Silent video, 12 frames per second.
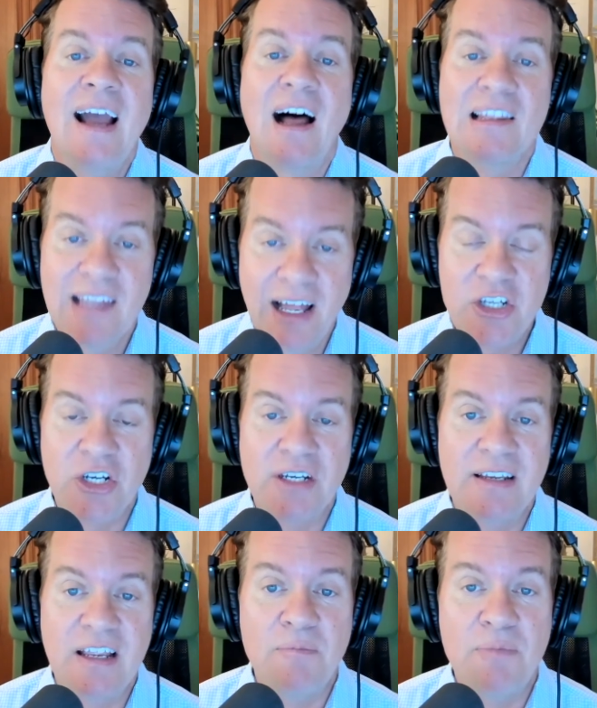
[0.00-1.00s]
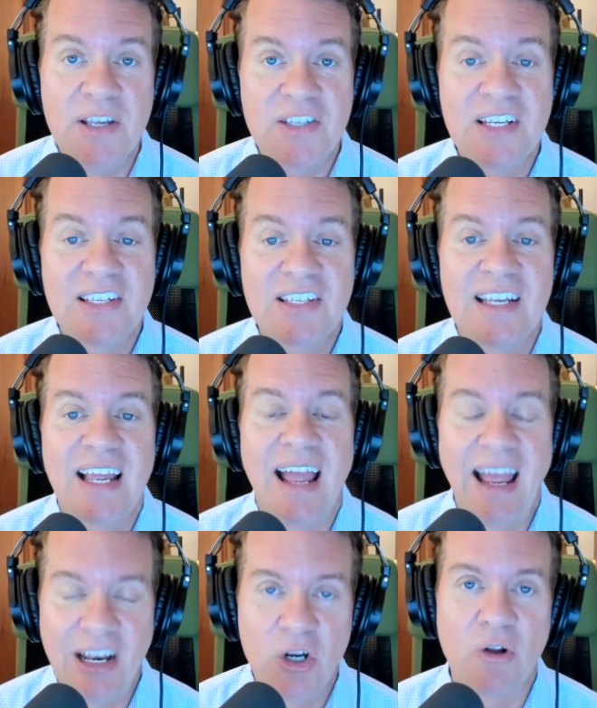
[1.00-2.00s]
A legend in business
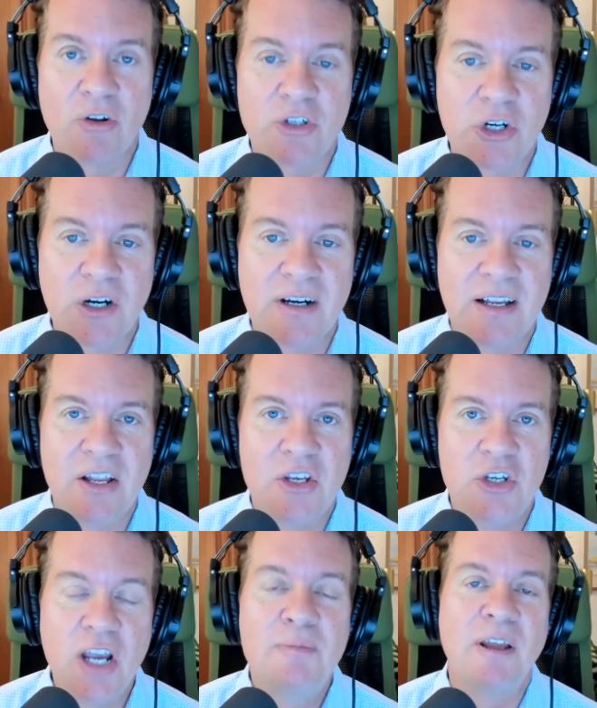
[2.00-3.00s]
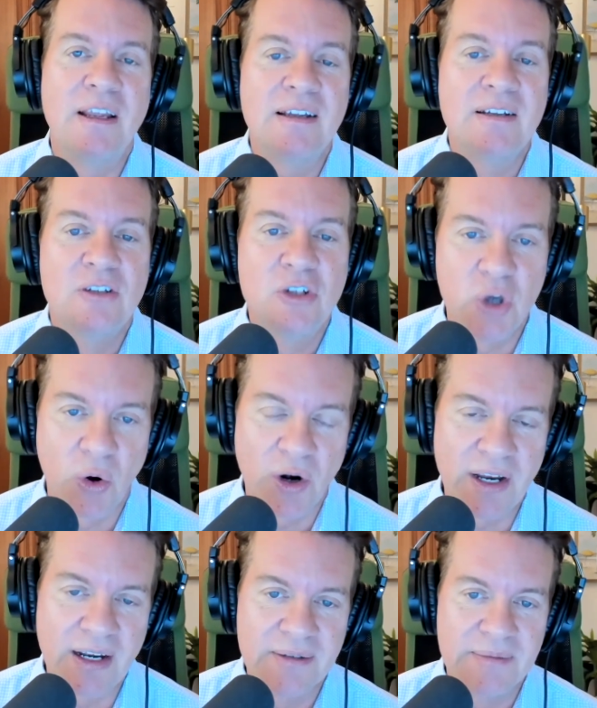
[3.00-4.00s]
and culture, JP
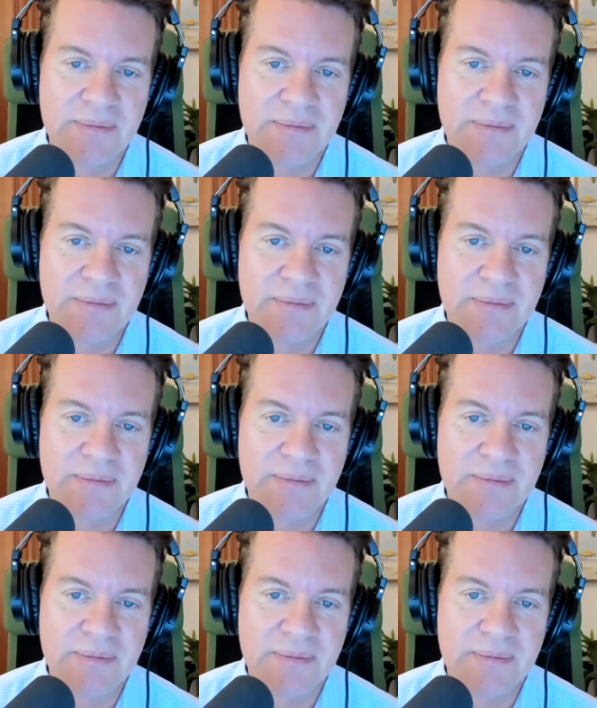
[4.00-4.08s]
DeJoria.